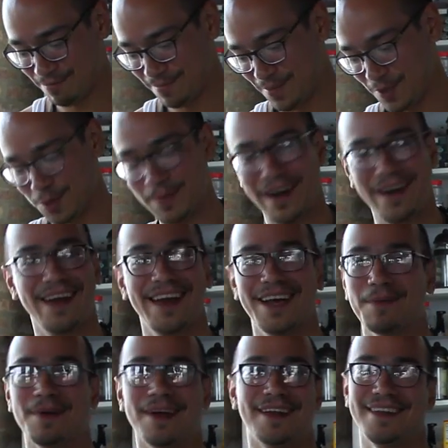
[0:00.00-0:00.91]
Blueberry?
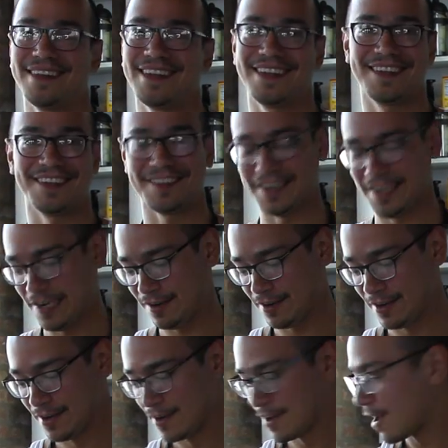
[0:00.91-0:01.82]
Come on, that doesn't count.
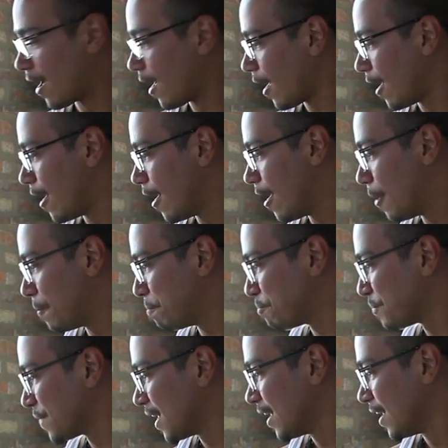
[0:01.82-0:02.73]
Um,
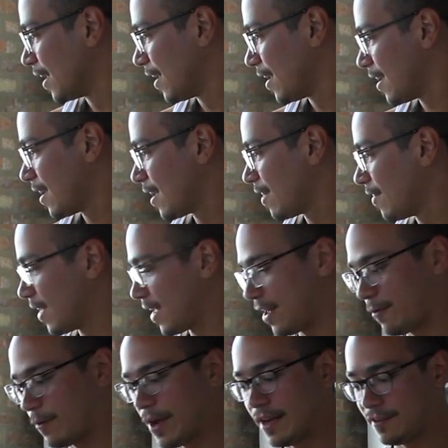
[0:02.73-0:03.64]
and
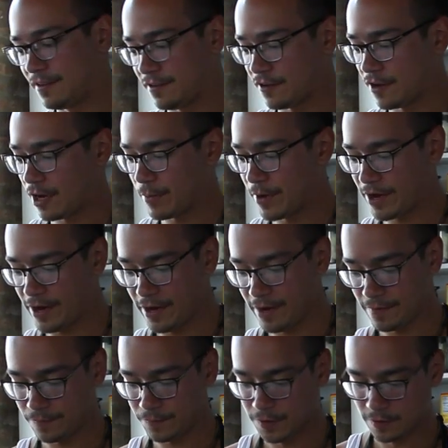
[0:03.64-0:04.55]
then red is strawberry.
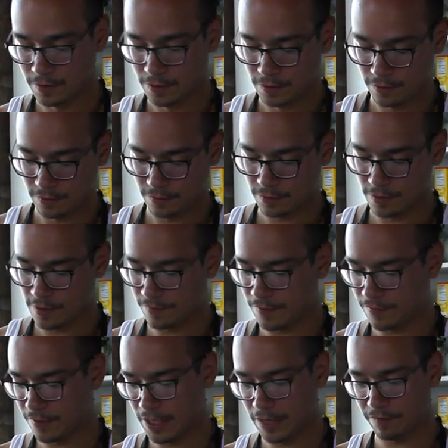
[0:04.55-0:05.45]
So they have
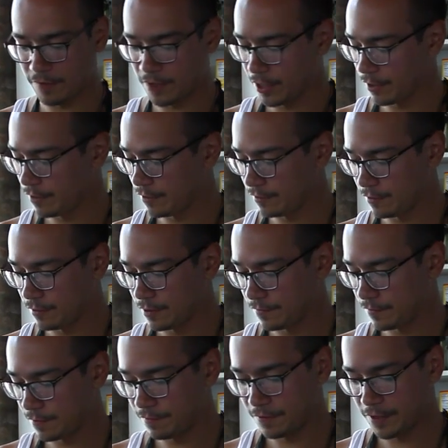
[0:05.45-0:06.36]
different like vinegars, a little
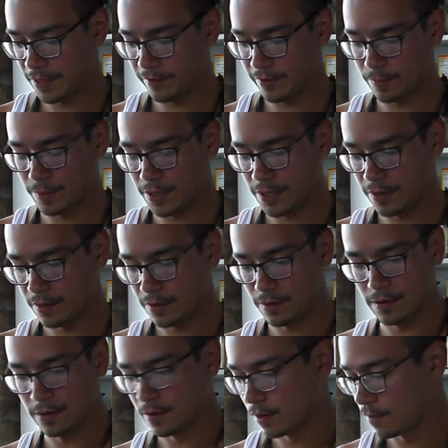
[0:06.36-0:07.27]
different flavor, but
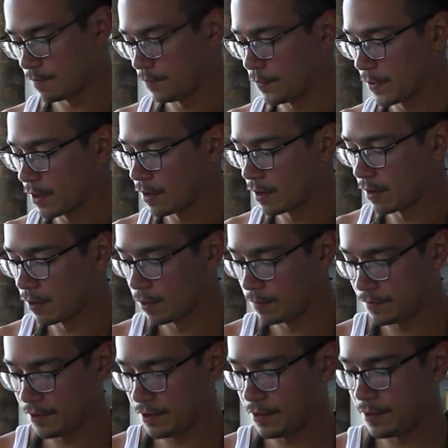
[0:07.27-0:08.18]

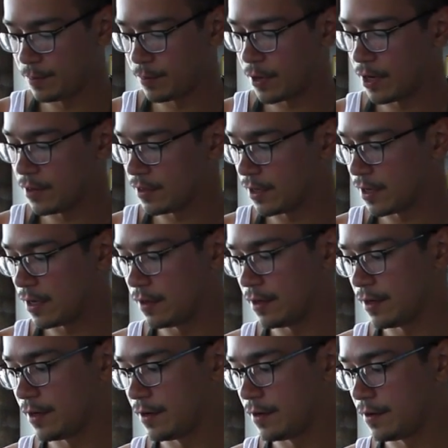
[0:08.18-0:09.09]
hopefully they'll impart the
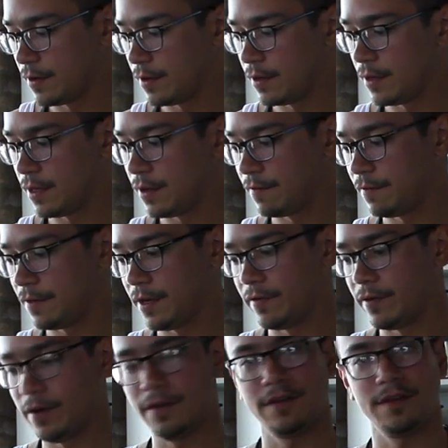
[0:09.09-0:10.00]
color and the
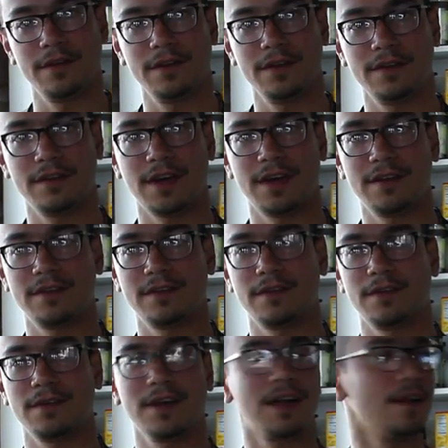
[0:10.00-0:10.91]
flavor into these guys
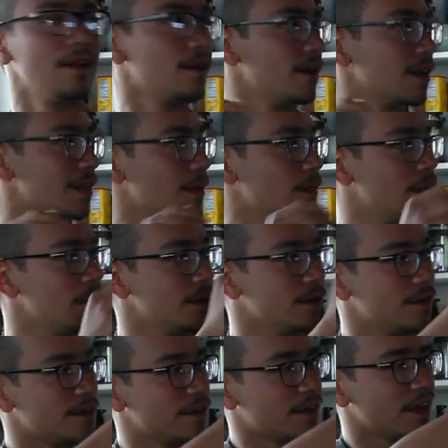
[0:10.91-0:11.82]
so they do kind of look like the
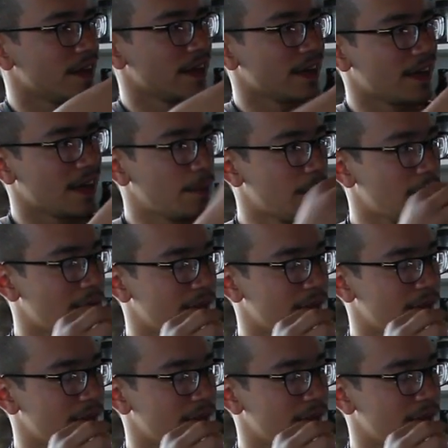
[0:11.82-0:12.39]
balloons like coming